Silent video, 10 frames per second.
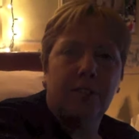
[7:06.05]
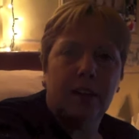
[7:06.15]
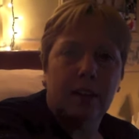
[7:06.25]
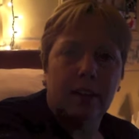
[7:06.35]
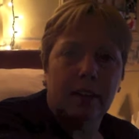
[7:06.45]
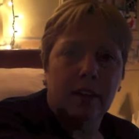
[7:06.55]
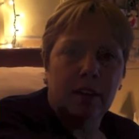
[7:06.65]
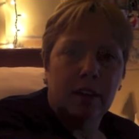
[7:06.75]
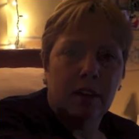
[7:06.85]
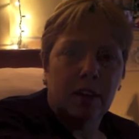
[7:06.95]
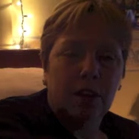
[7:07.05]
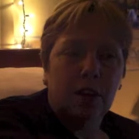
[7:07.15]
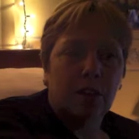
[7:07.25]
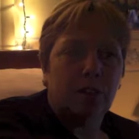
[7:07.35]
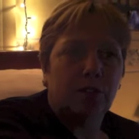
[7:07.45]
feeling
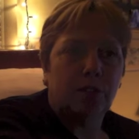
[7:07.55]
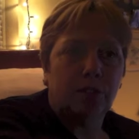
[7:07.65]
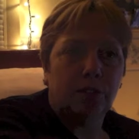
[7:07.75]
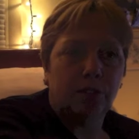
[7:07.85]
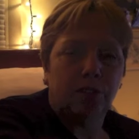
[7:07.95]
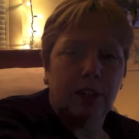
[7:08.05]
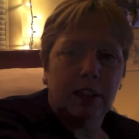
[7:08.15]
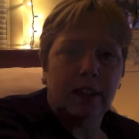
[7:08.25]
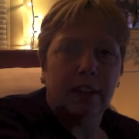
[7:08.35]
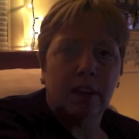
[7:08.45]
really